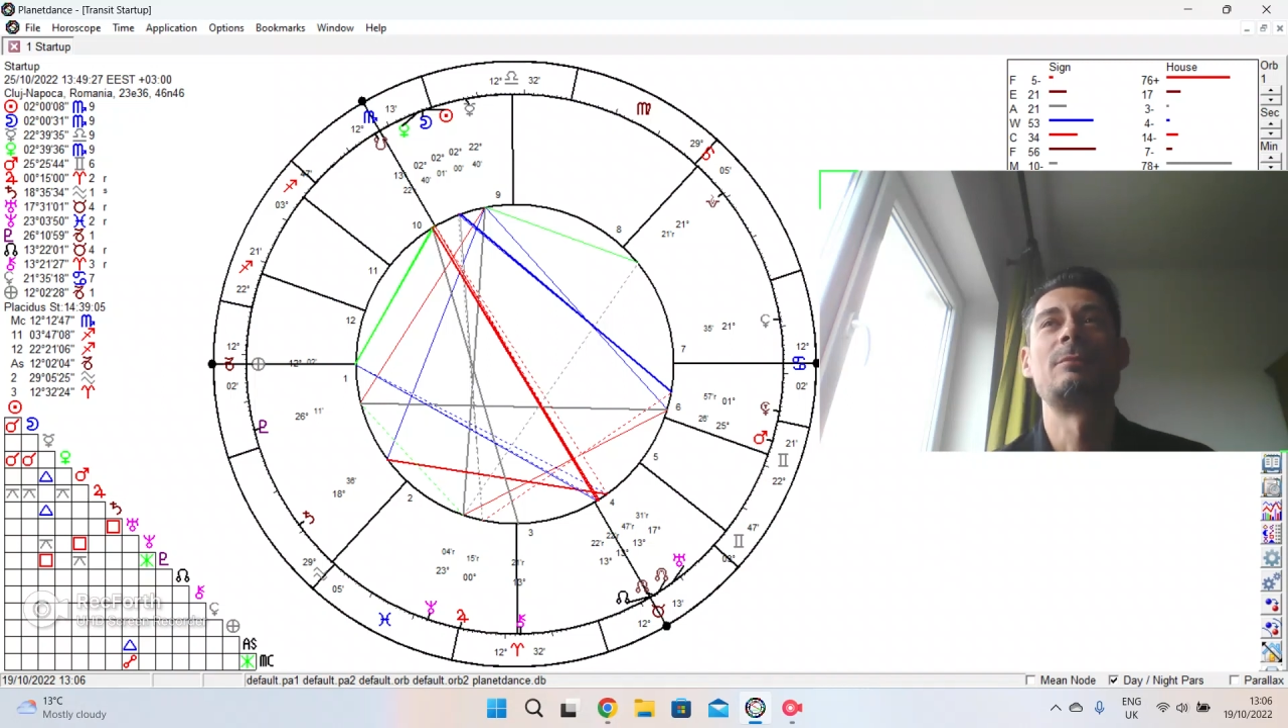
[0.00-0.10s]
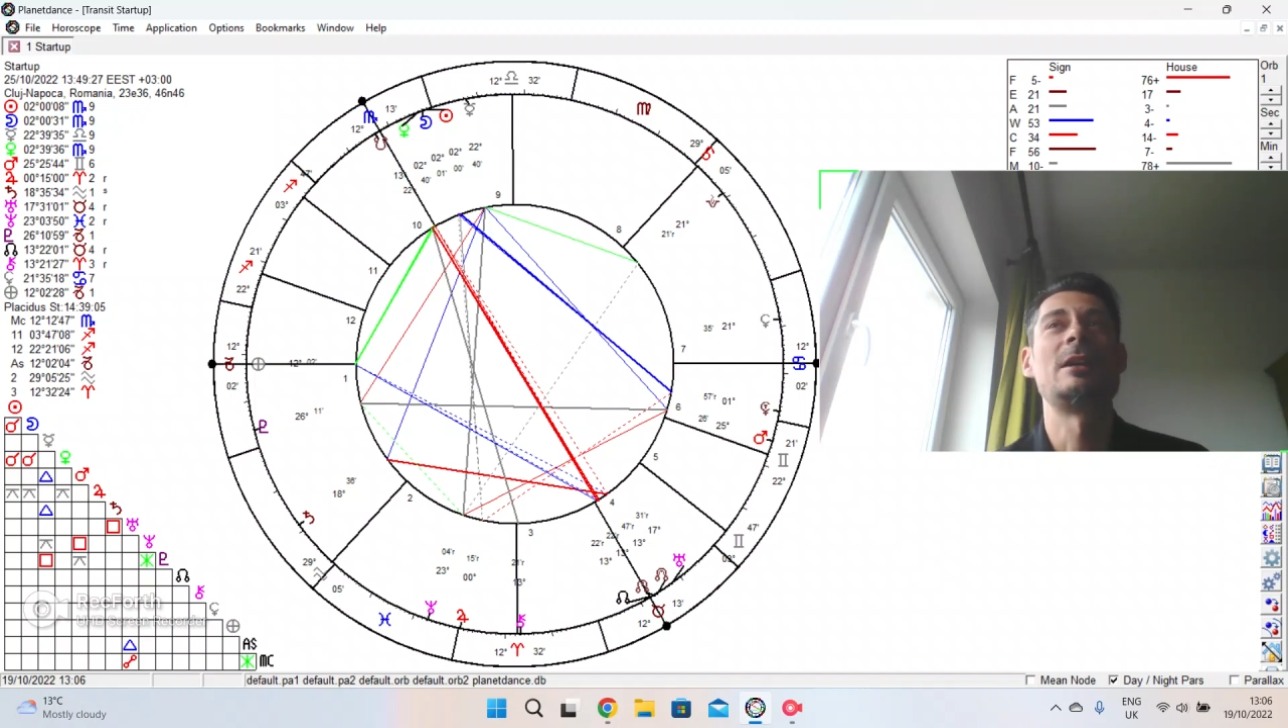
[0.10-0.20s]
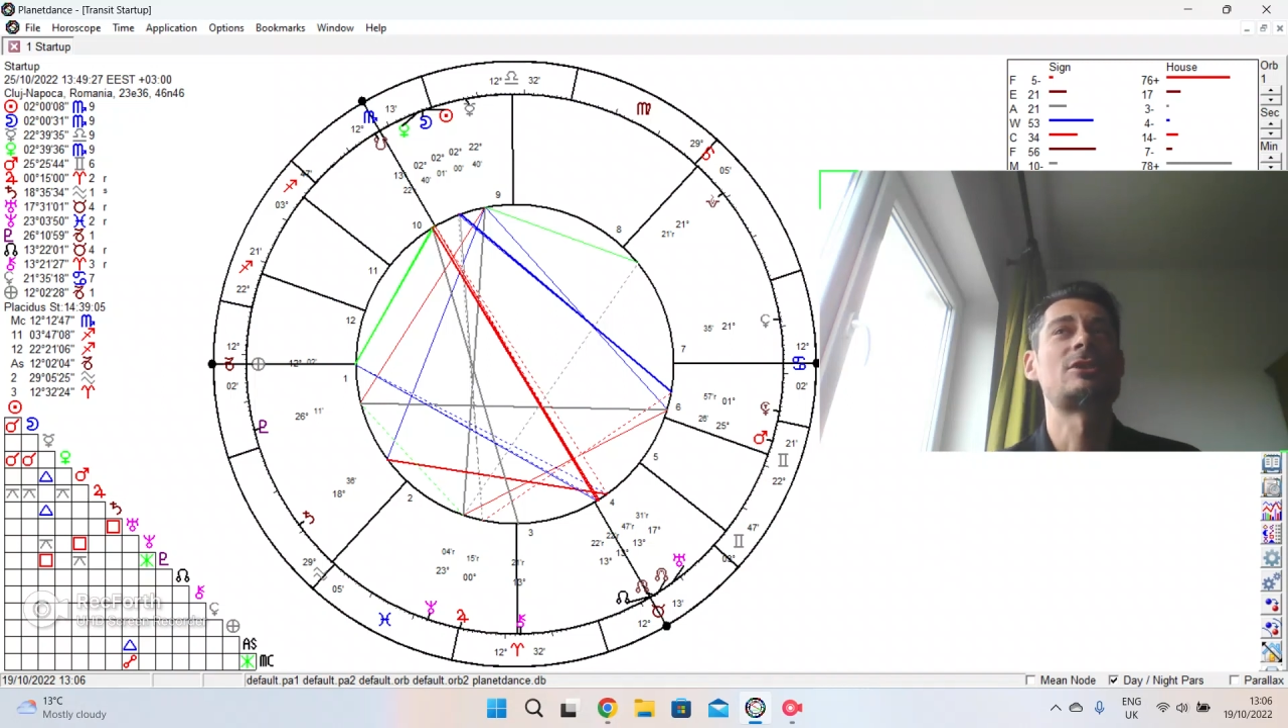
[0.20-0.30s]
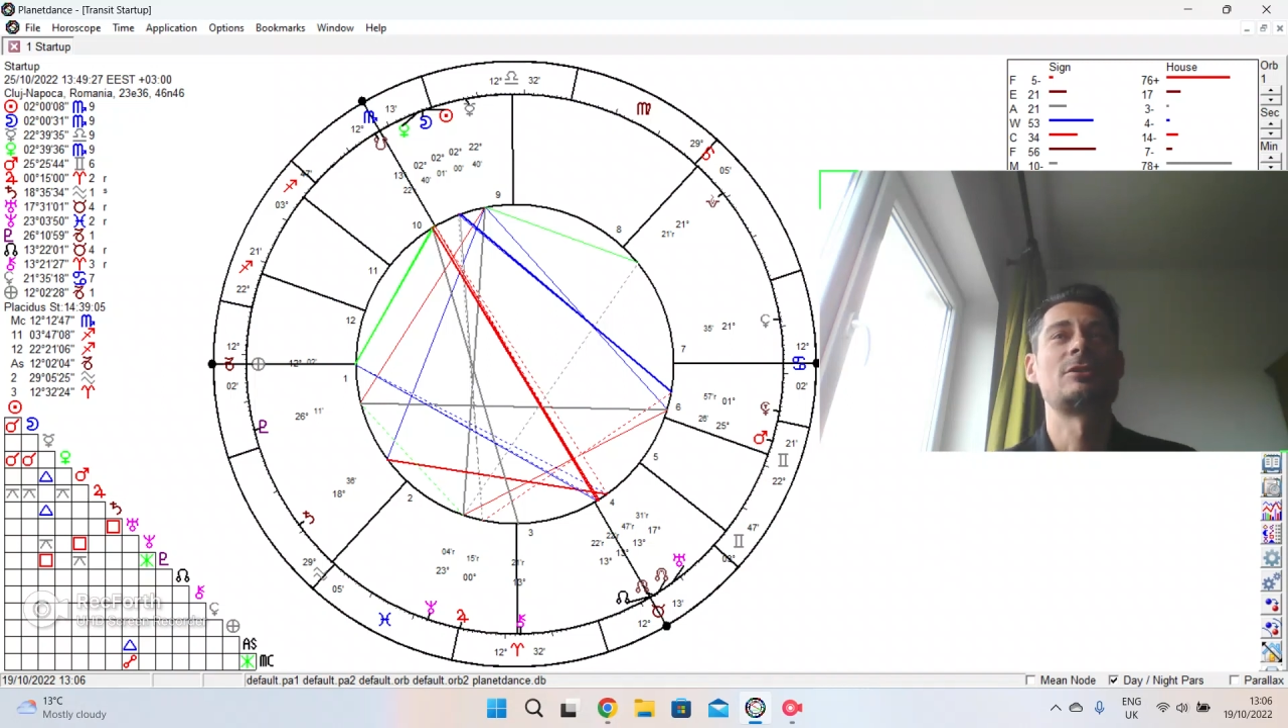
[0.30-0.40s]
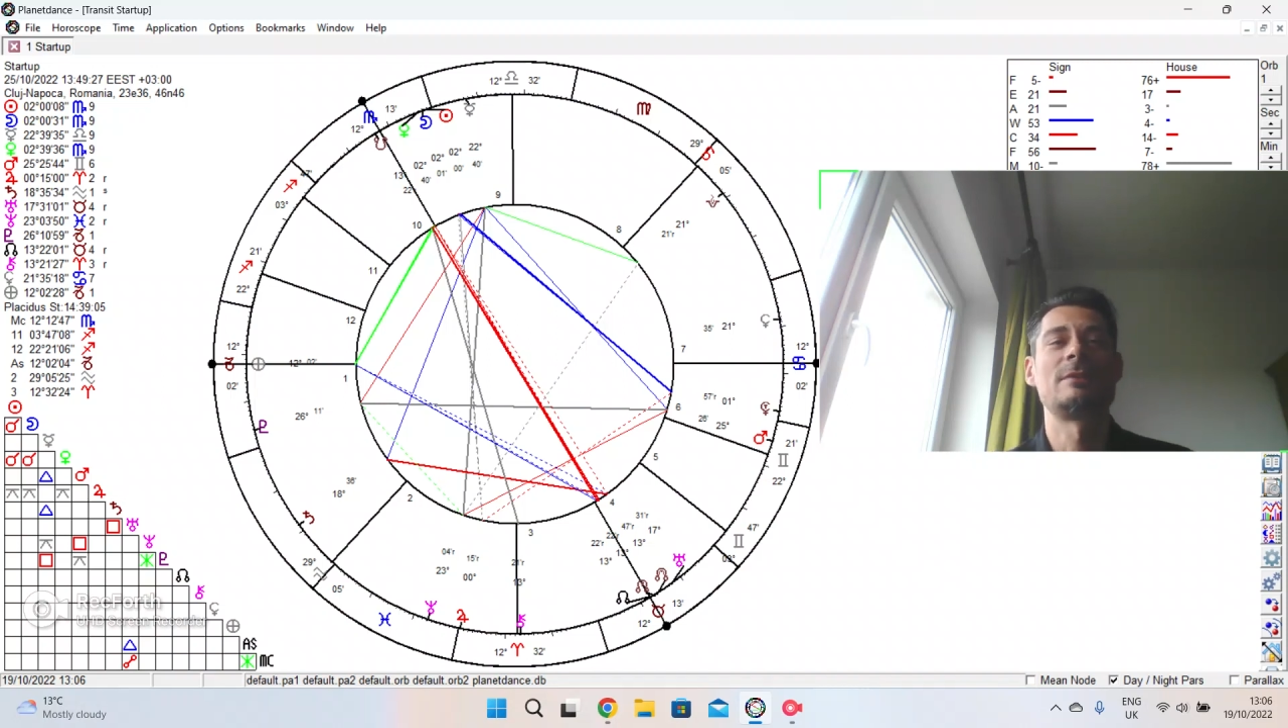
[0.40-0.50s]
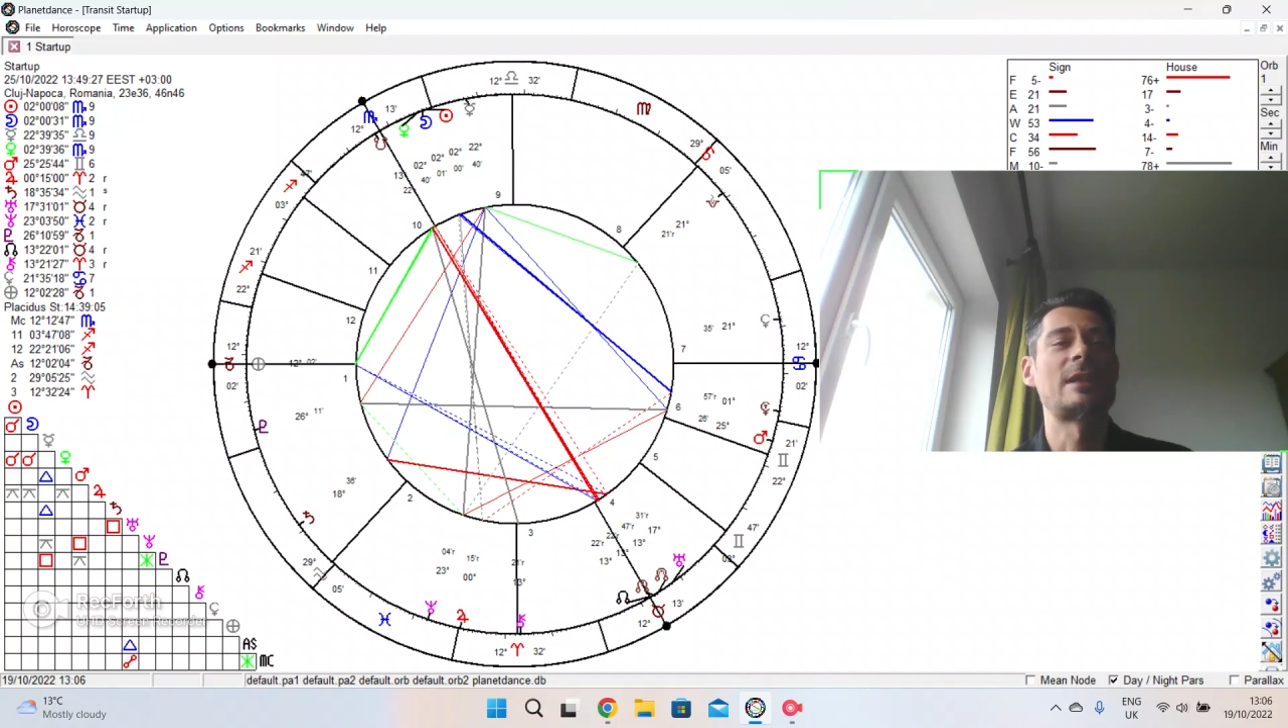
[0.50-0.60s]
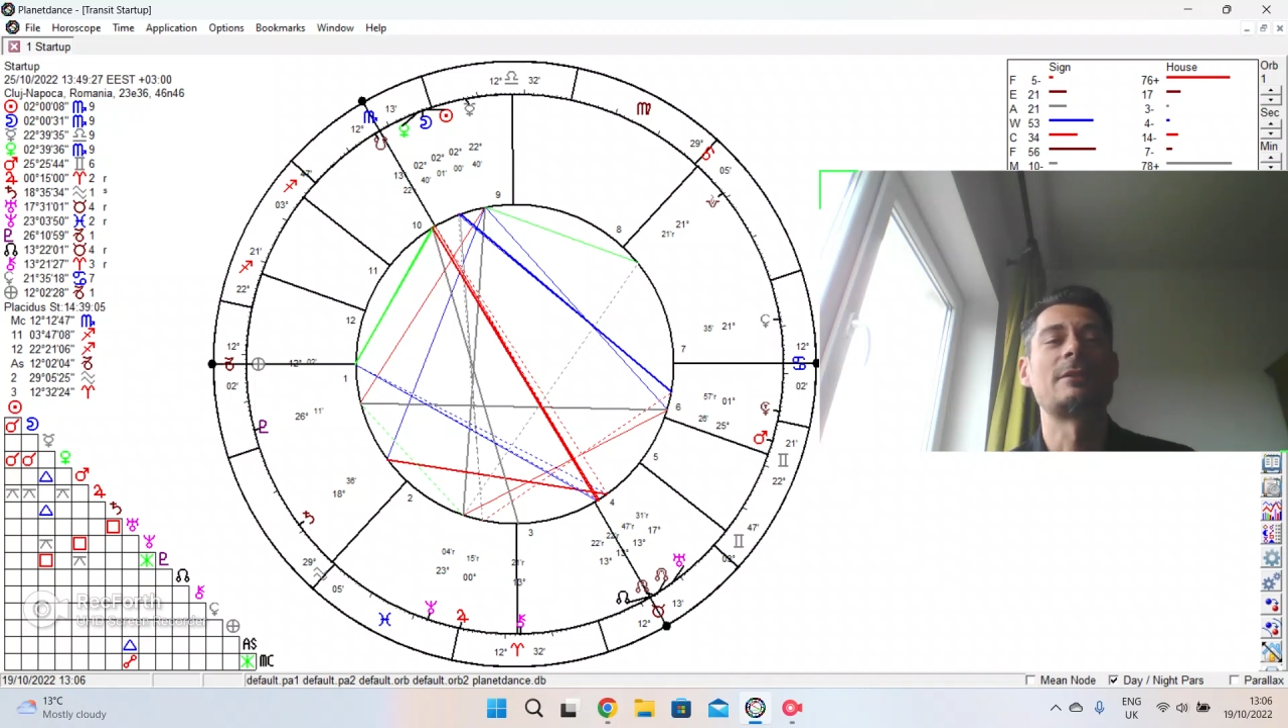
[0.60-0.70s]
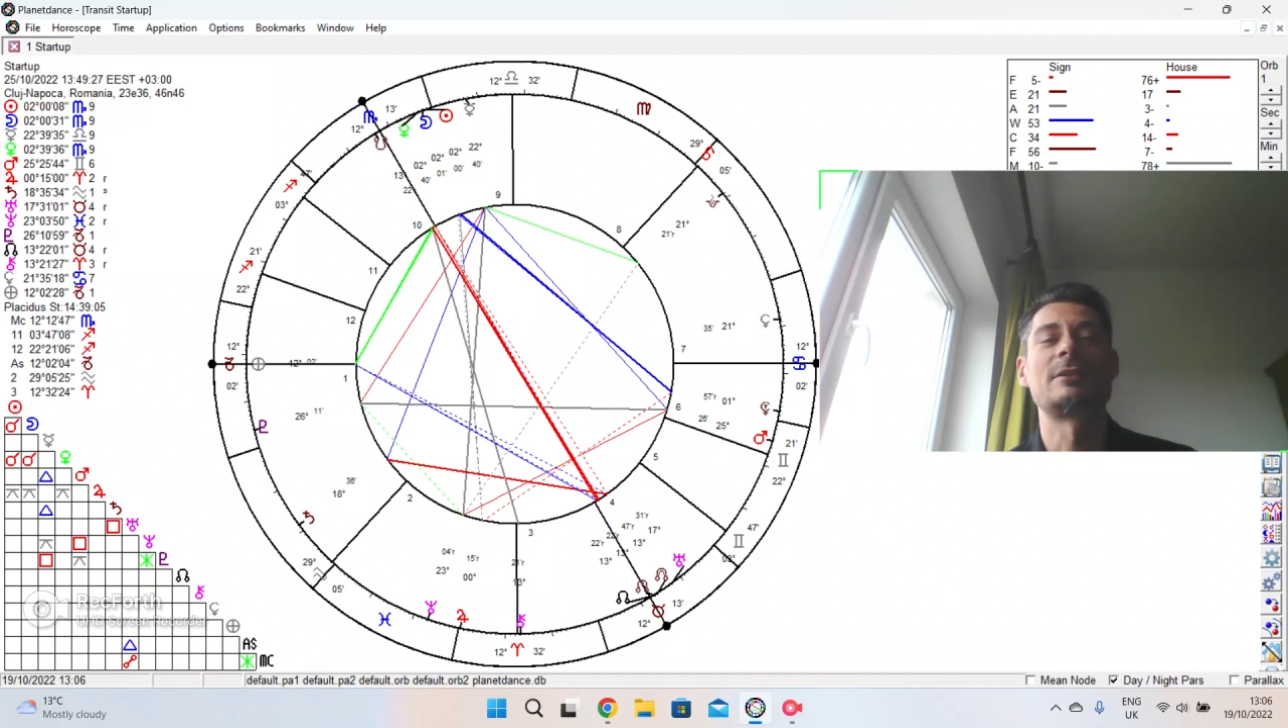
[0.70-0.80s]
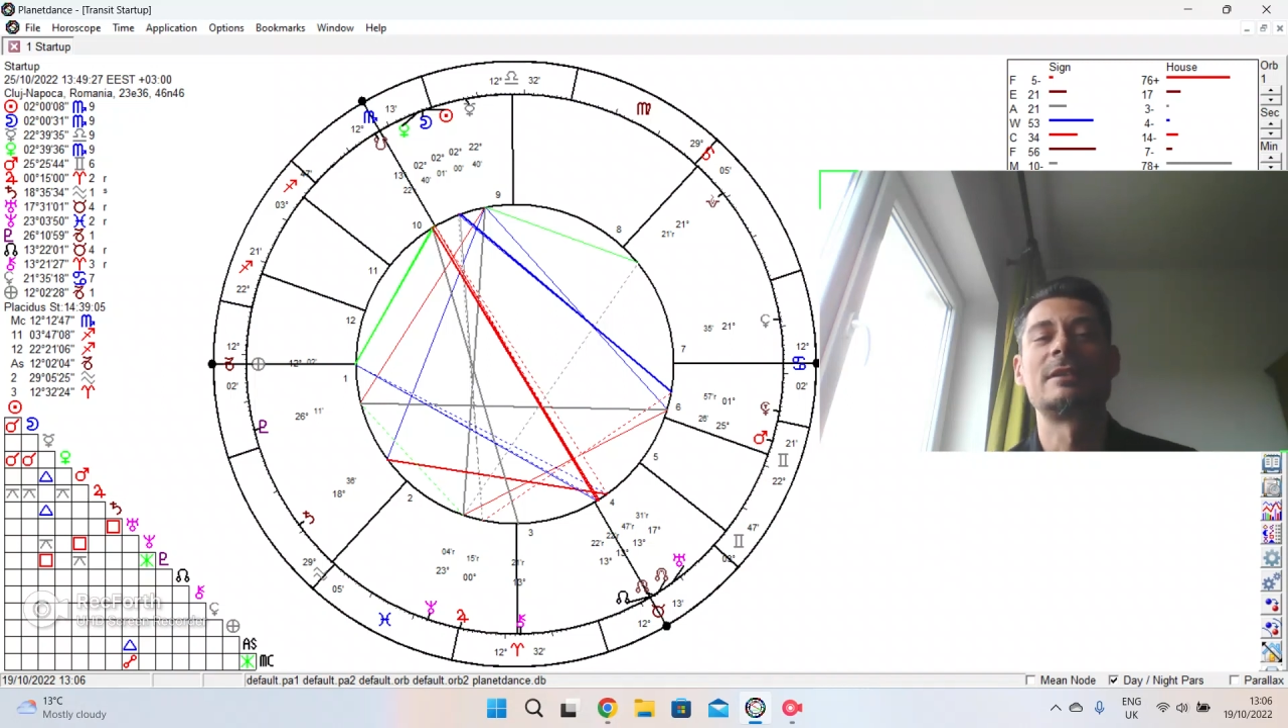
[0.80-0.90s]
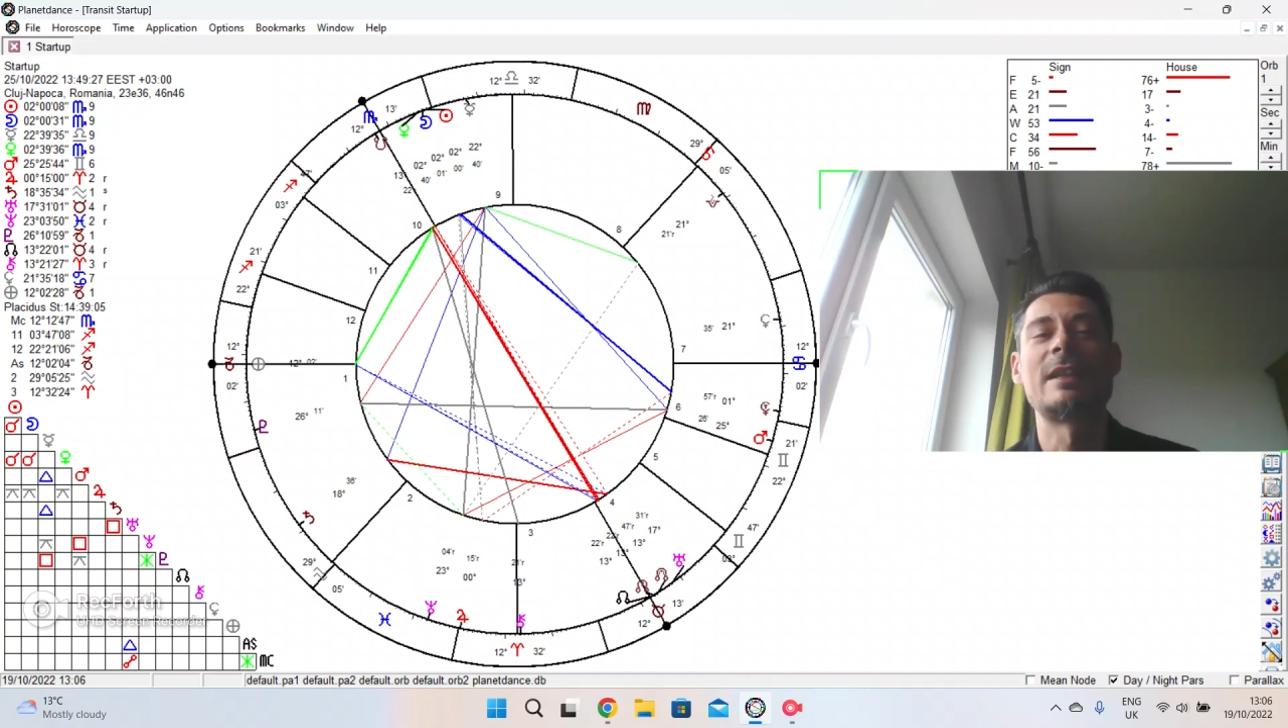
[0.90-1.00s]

of permanent